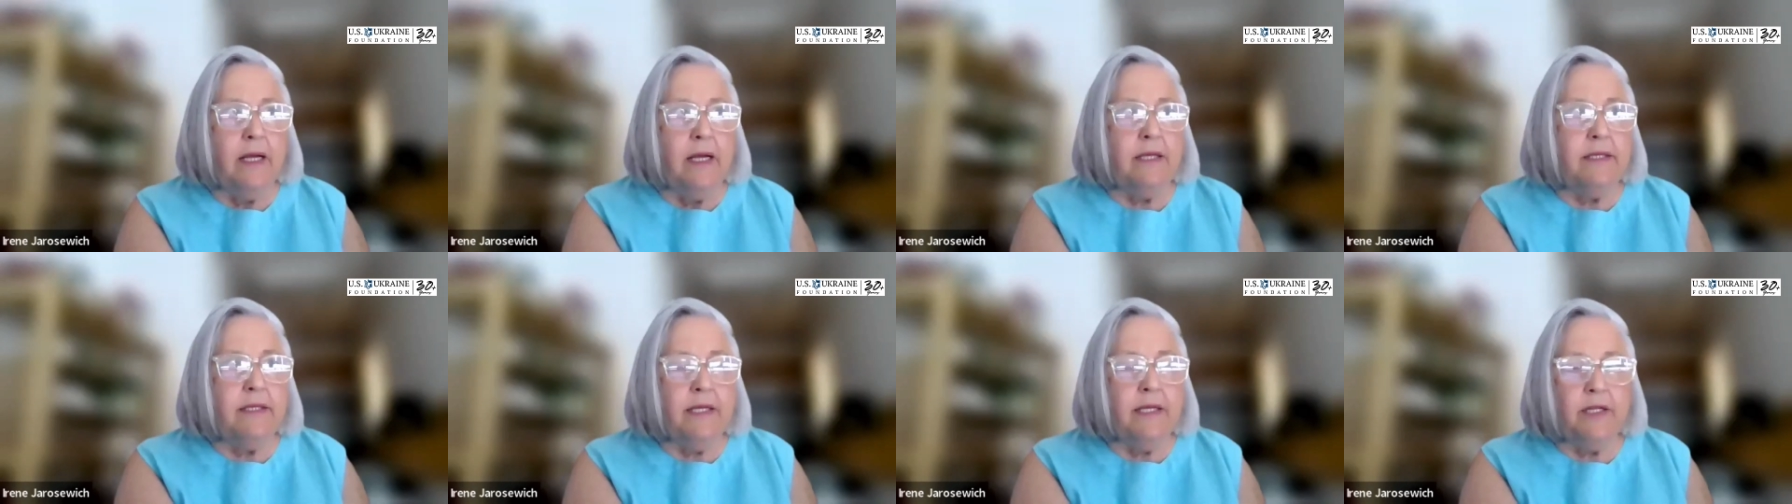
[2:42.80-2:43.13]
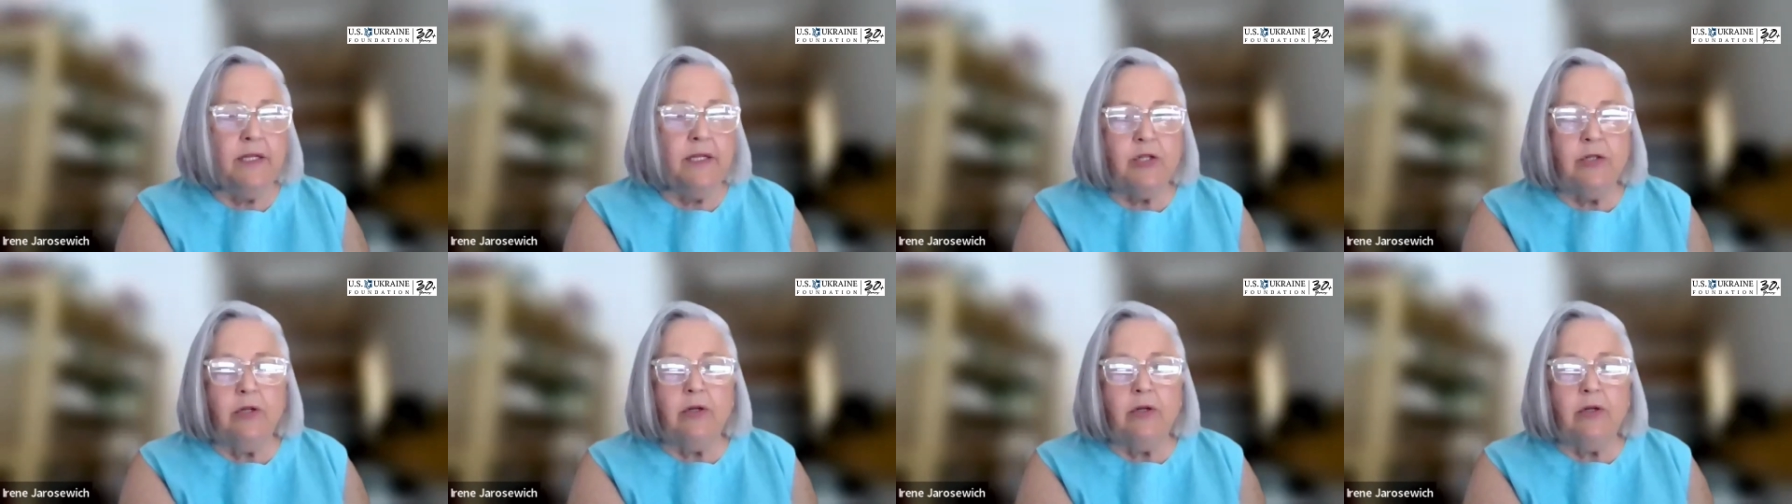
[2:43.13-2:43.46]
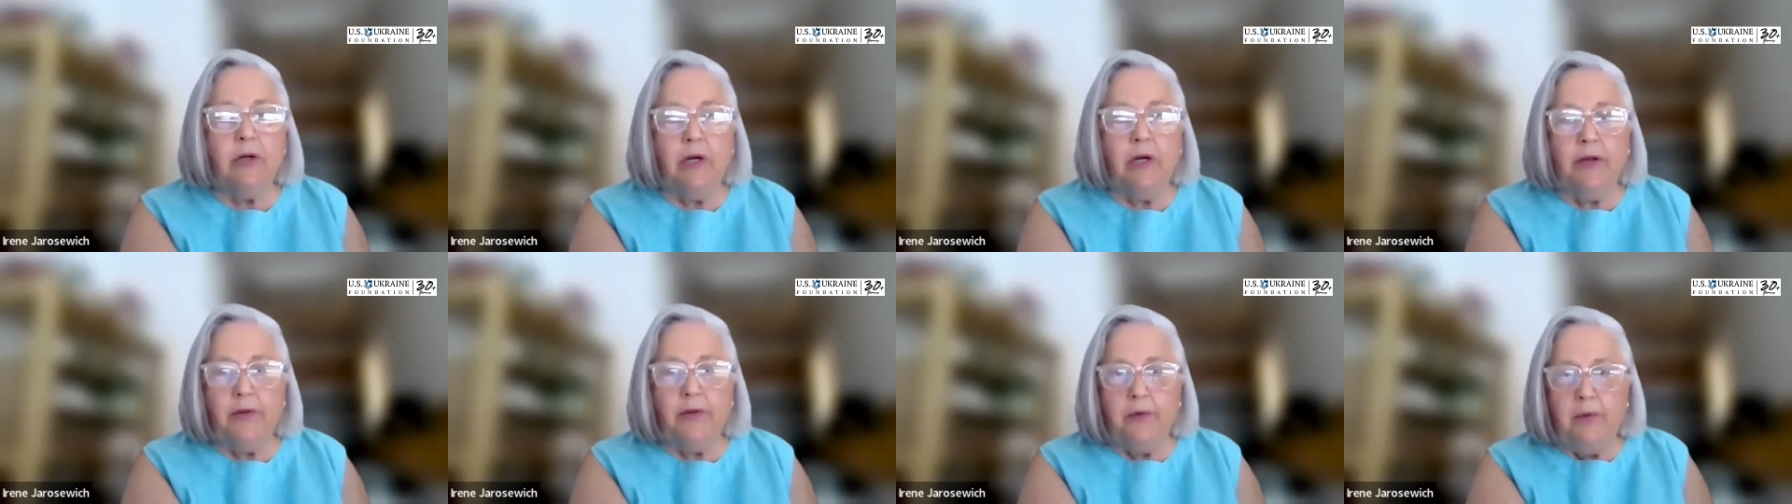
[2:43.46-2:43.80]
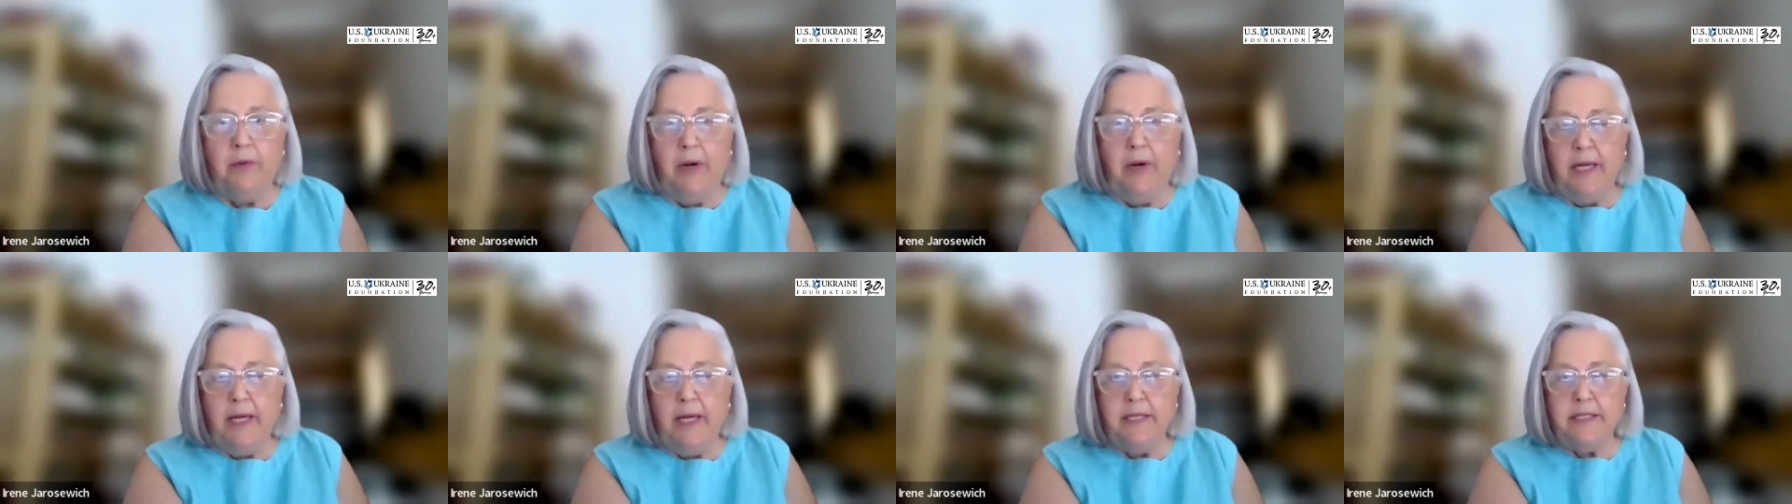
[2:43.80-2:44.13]
intentional or
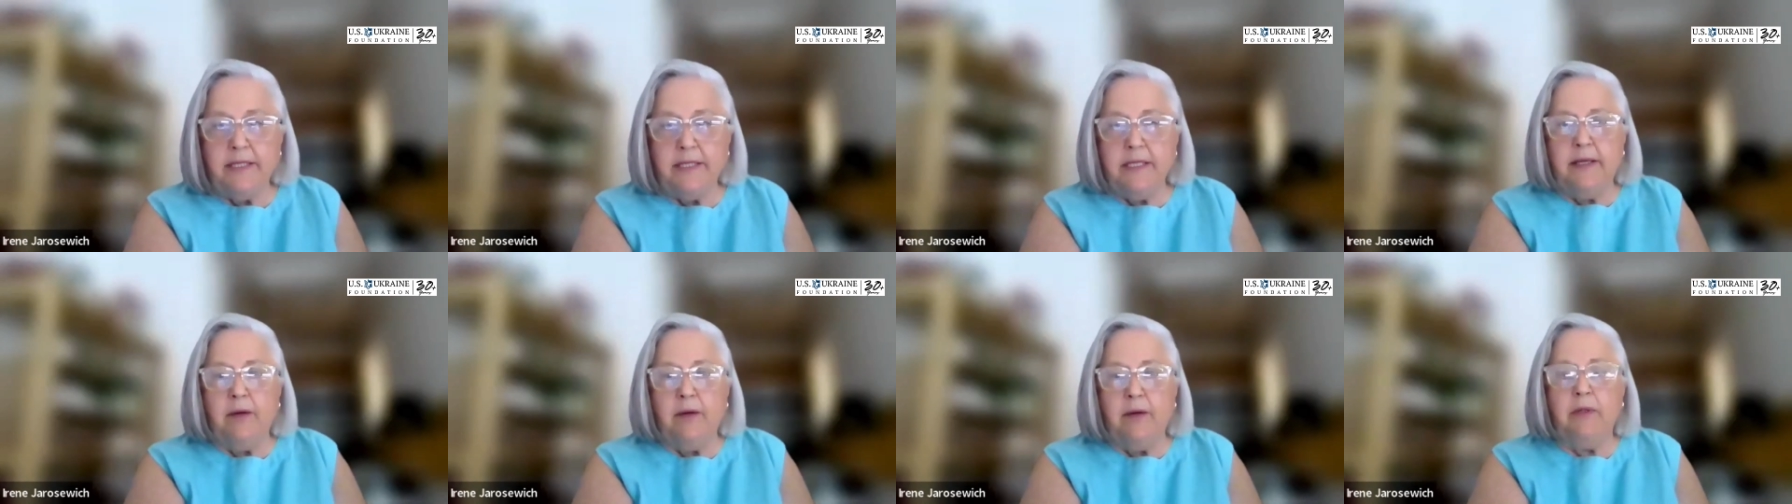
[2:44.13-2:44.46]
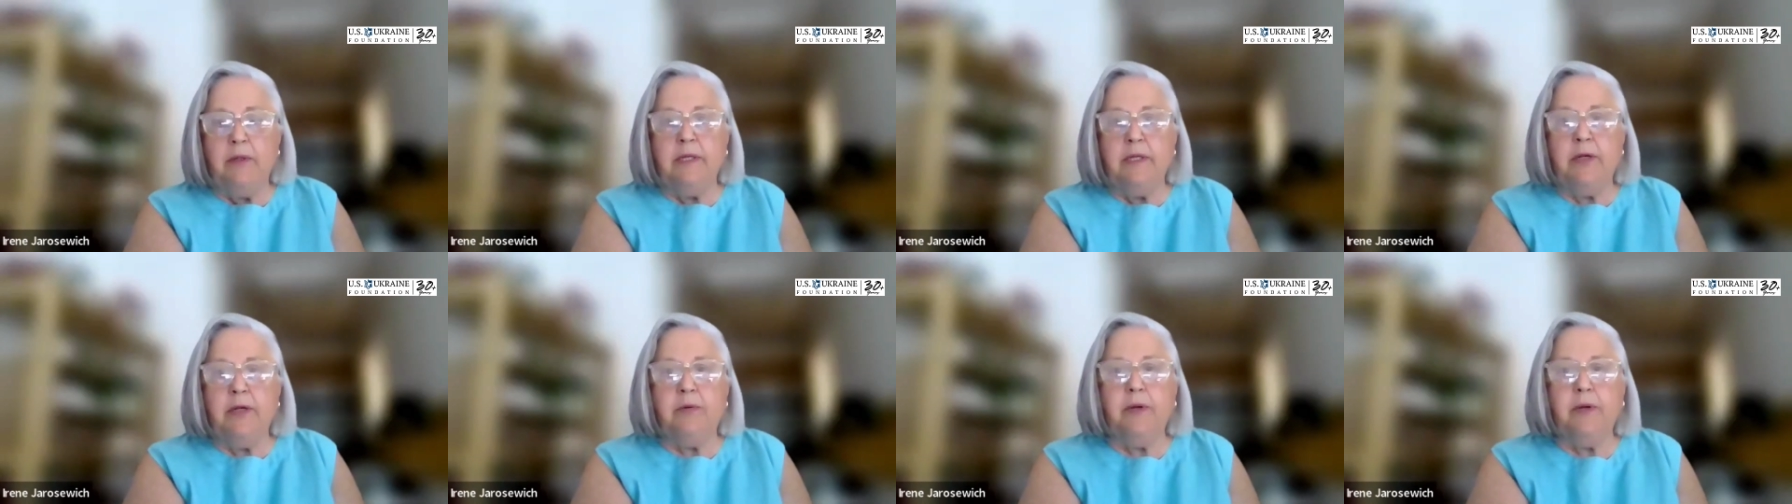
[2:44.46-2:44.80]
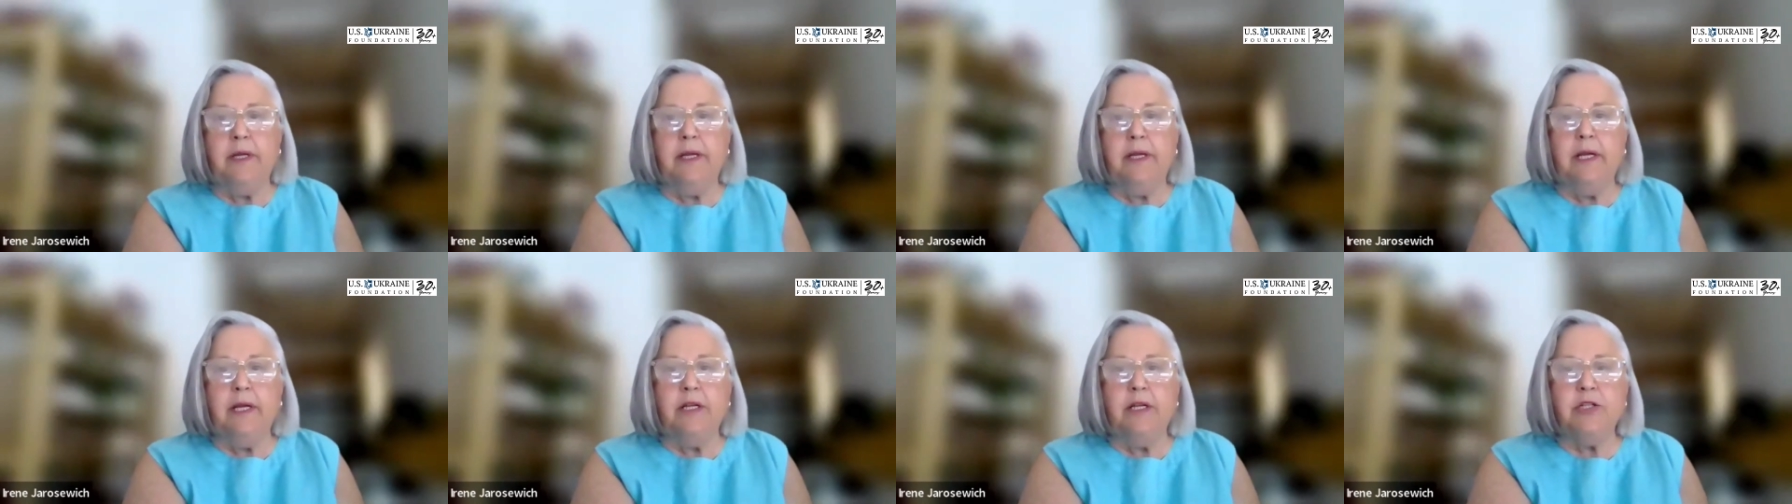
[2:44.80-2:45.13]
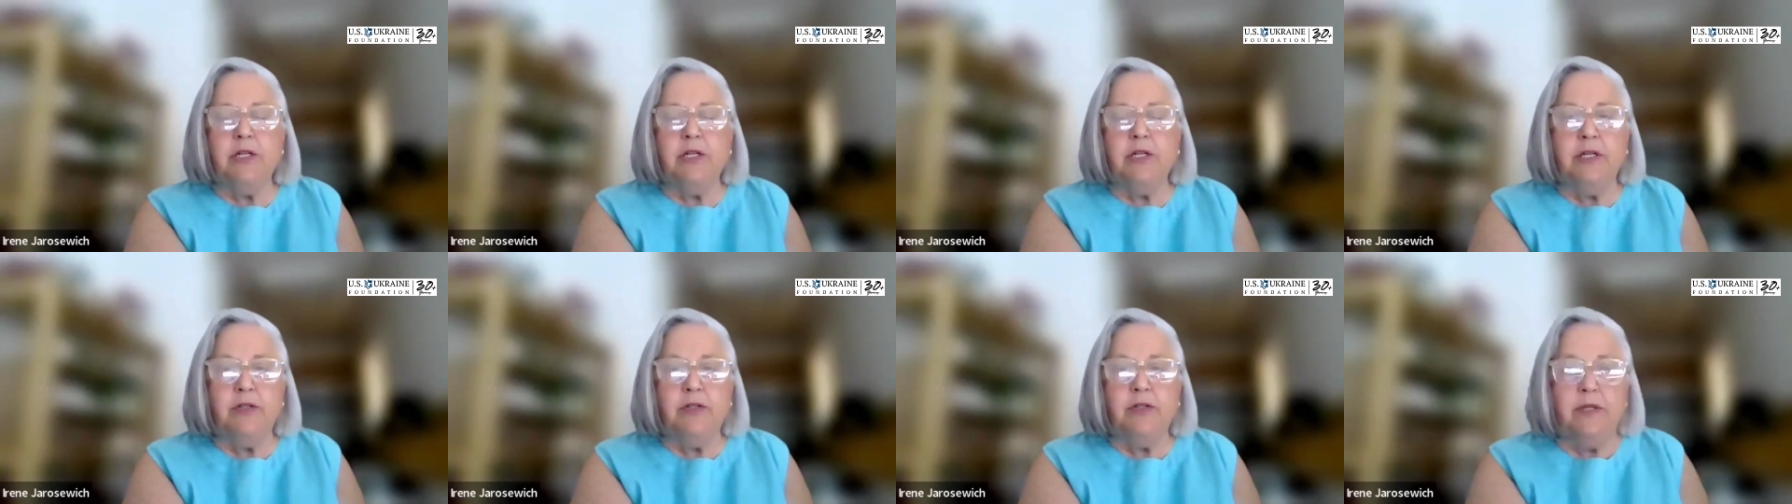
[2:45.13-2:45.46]
otherwise, that will leak
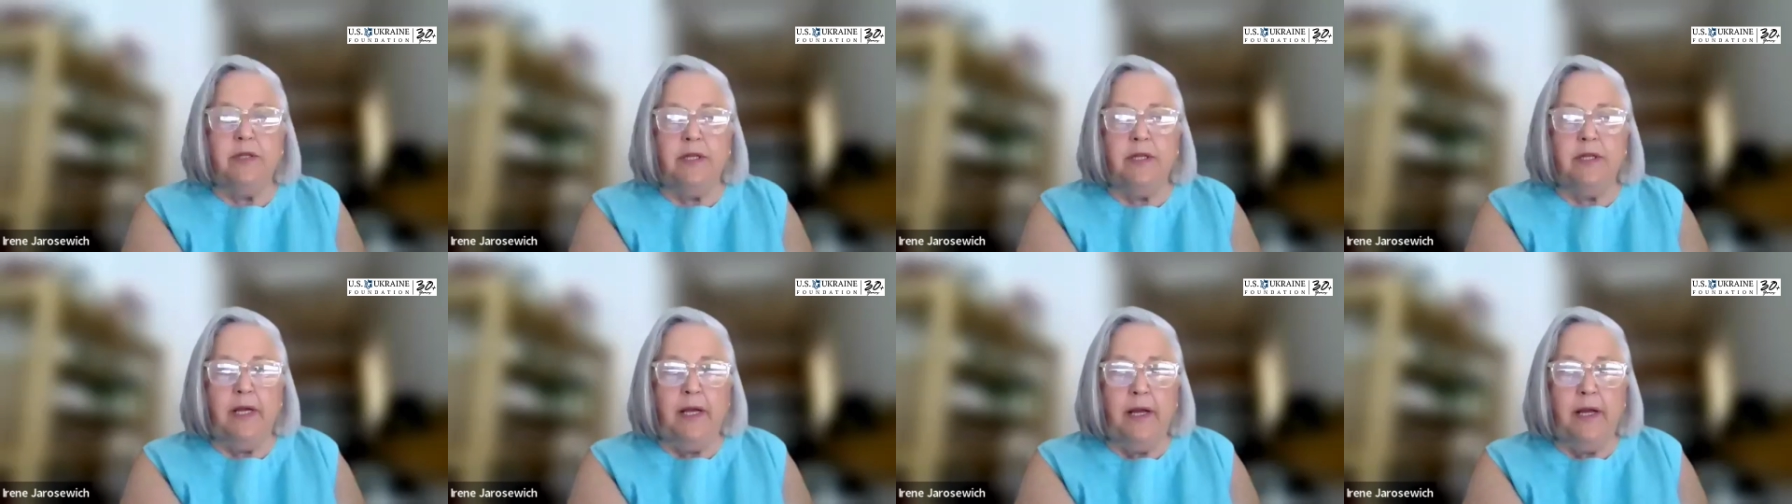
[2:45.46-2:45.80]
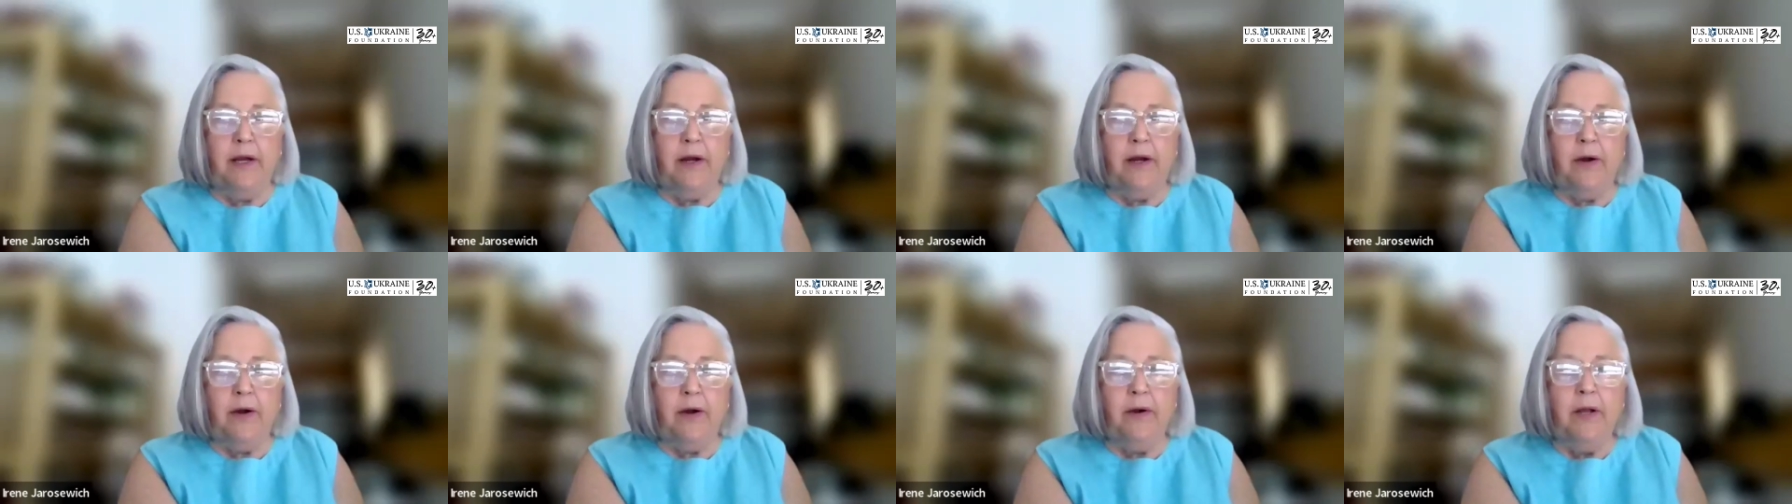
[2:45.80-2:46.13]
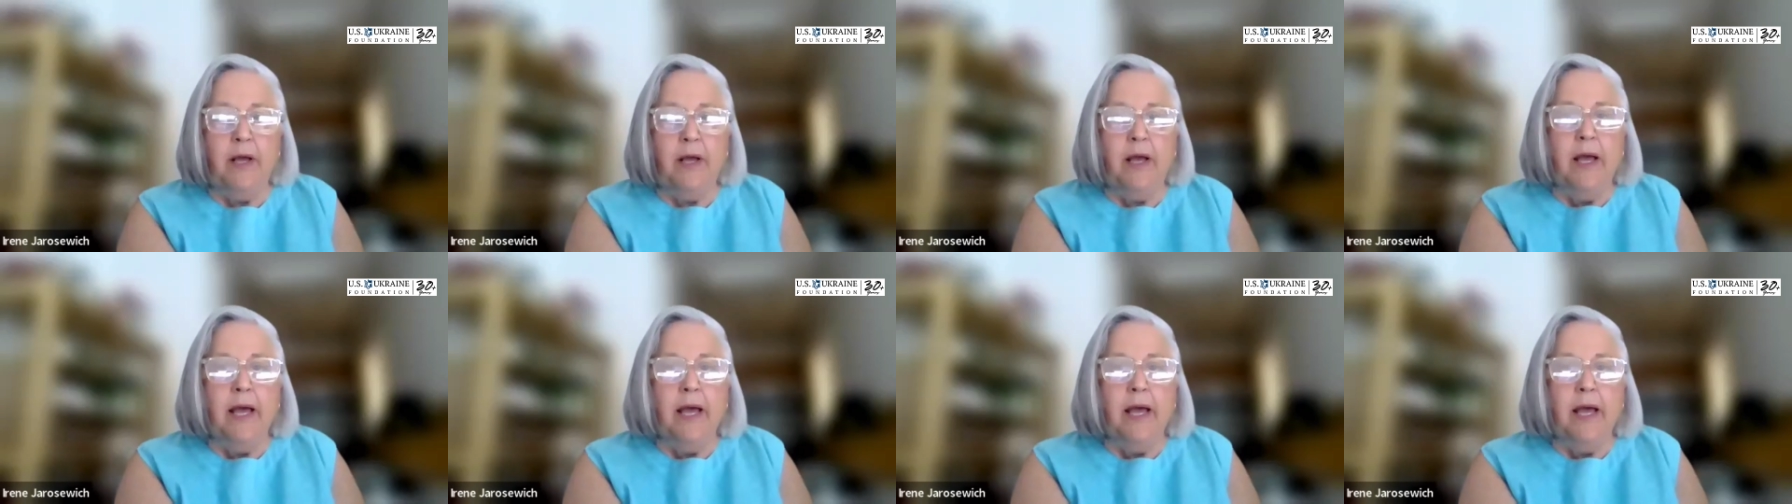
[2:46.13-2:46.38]
radiation into the air.